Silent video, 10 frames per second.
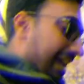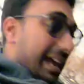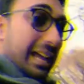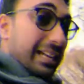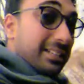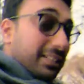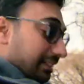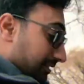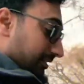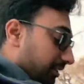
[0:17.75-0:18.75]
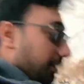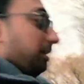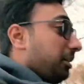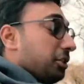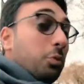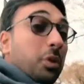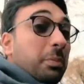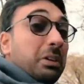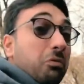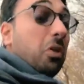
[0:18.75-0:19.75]
And you wouldn't
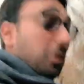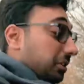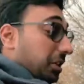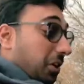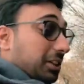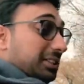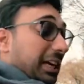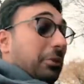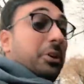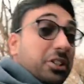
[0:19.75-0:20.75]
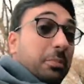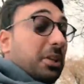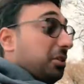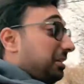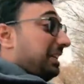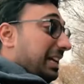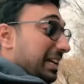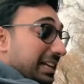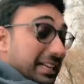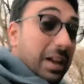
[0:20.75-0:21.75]
be wrong to ask that question, because
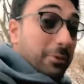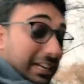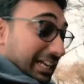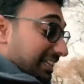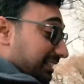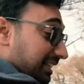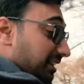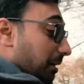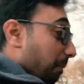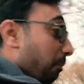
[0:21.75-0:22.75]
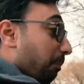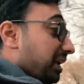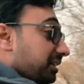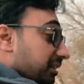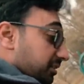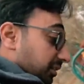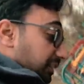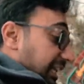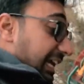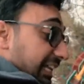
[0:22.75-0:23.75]
nowadays there's an abundance of
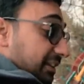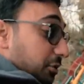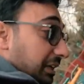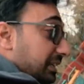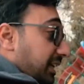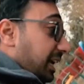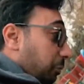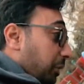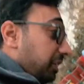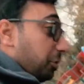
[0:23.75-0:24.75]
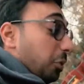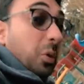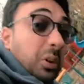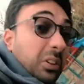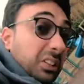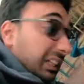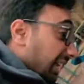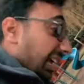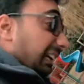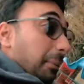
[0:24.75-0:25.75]
gear that you can take with you on
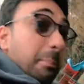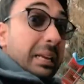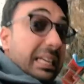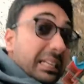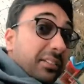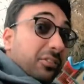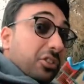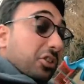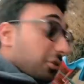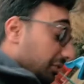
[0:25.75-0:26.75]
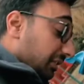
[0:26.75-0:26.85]
like a million different shoots.